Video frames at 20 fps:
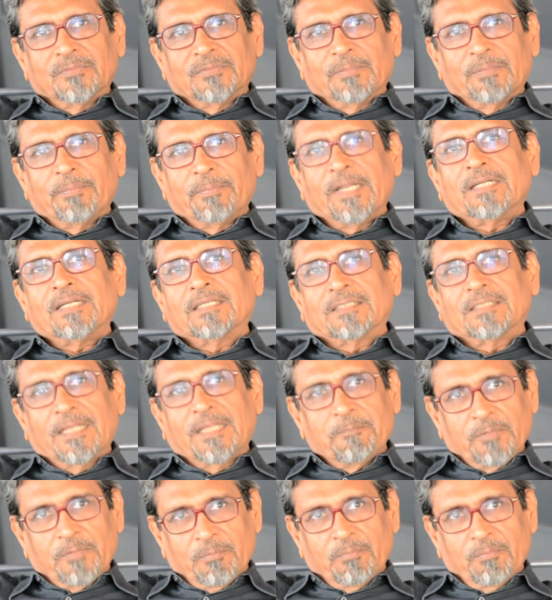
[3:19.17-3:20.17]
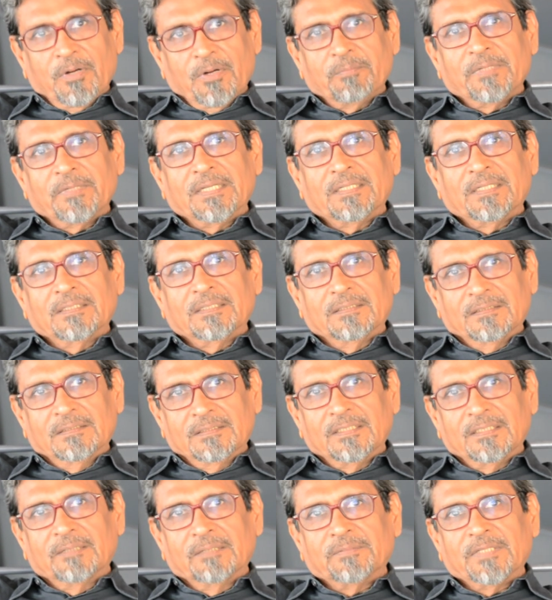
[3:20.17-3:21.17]
The painters came from Bombay,
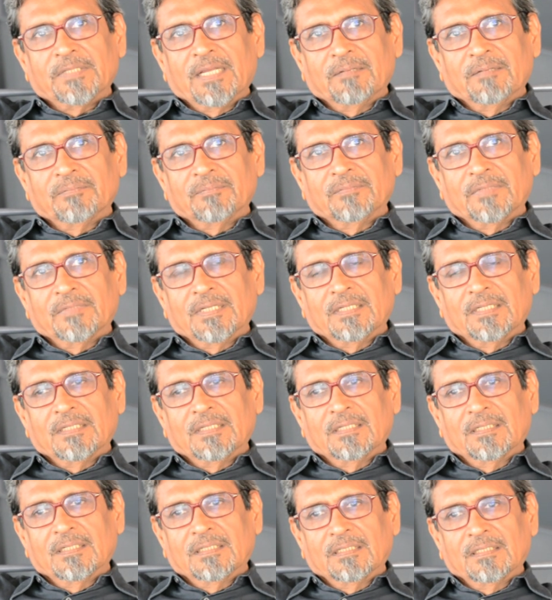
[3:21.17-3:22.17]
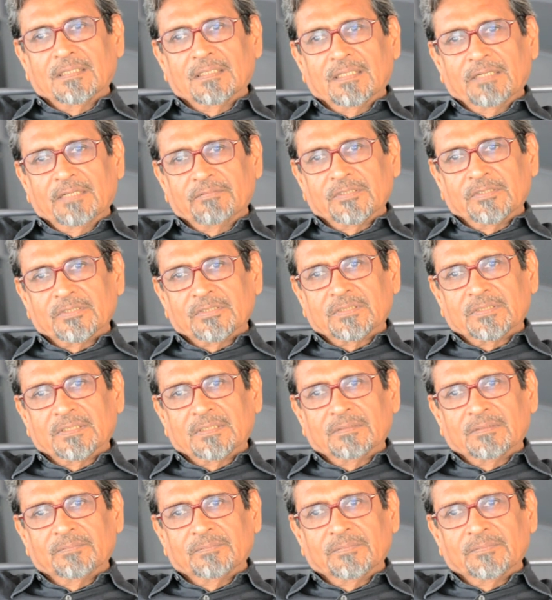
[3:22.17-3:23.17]
three of them, and I was
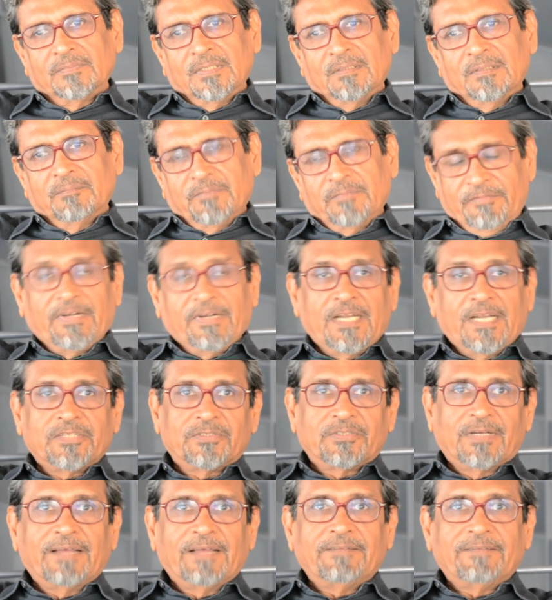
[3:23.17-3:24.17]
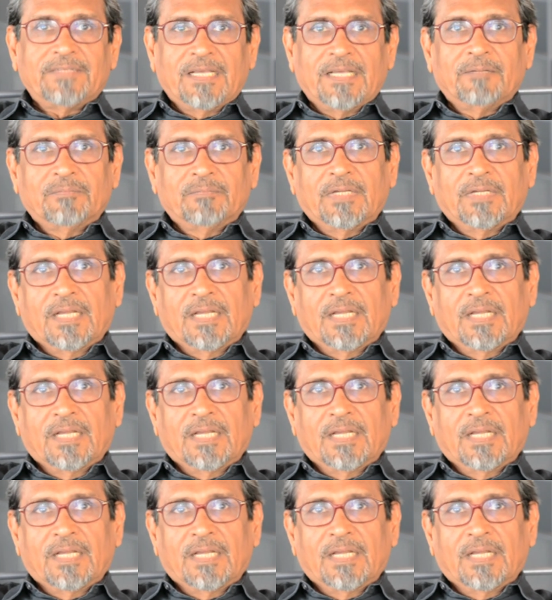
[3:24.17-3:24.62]
privileged to have them.